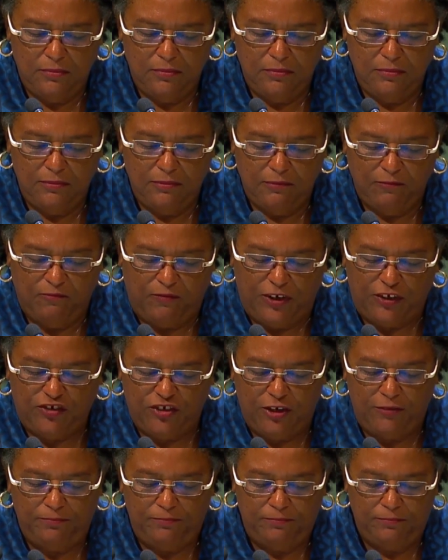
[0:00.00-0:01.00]

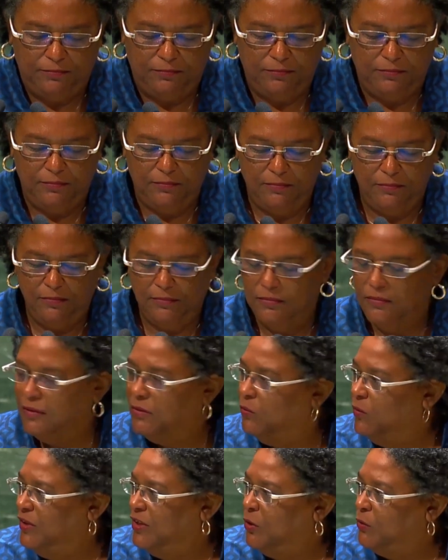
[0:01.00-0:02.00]
vision
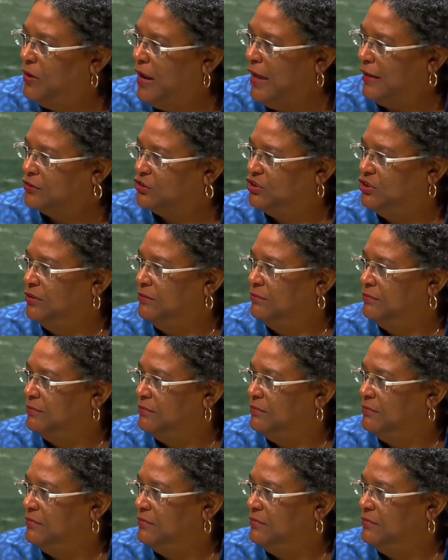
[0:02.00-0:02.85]
without action,